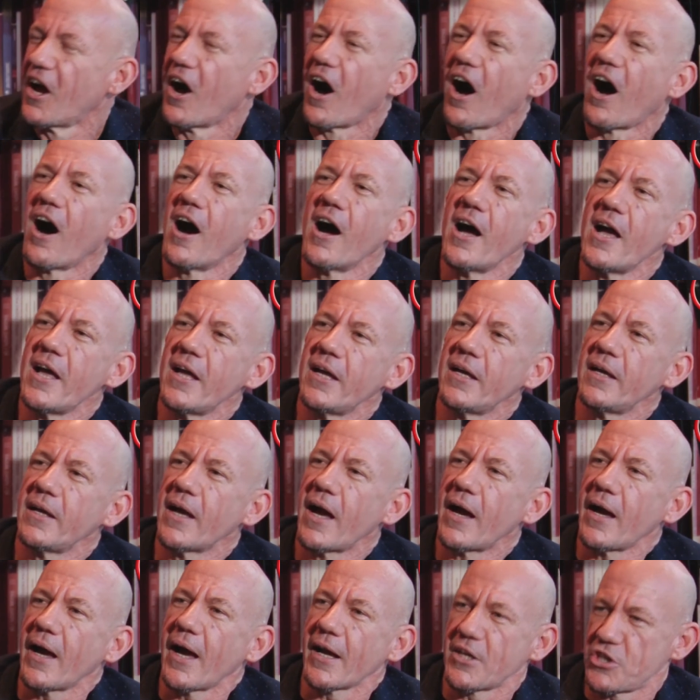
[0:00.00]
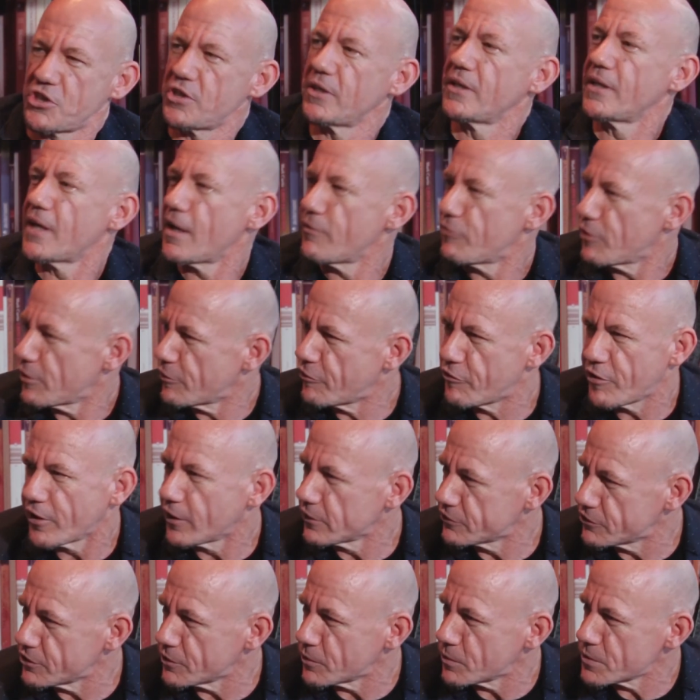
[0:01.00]
I actually never
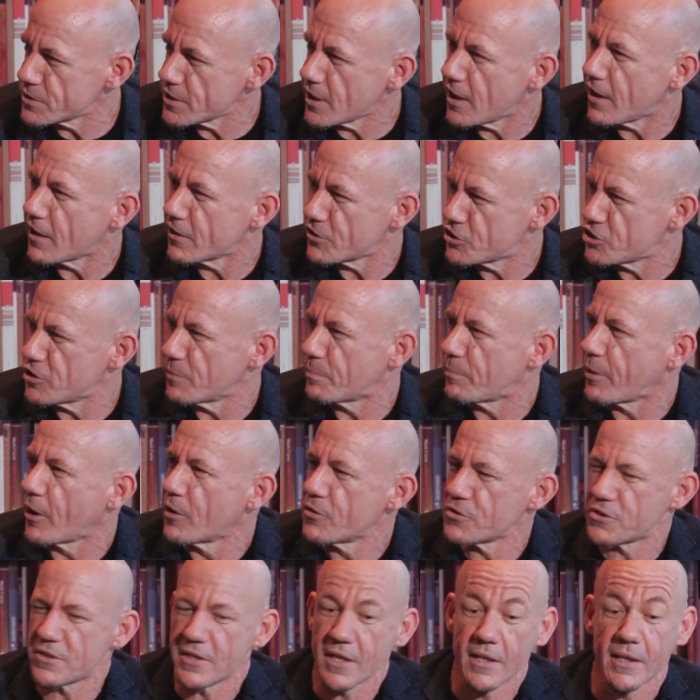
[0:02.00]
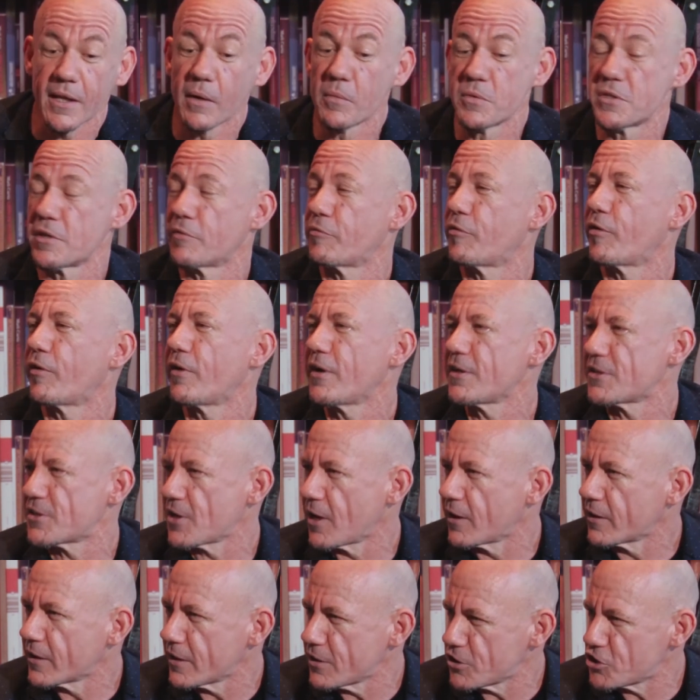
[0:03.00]
felt it was a hardship posting. That was a very
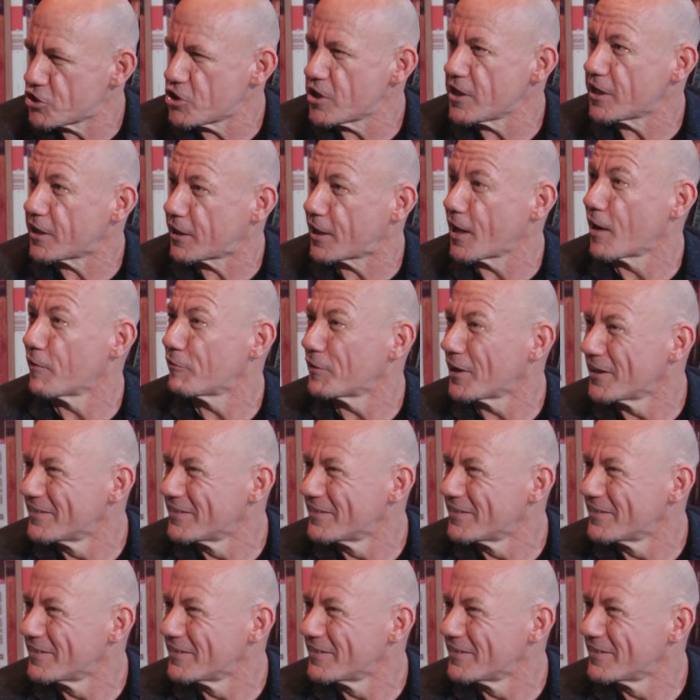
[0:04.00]
tongue-in-cheek cover.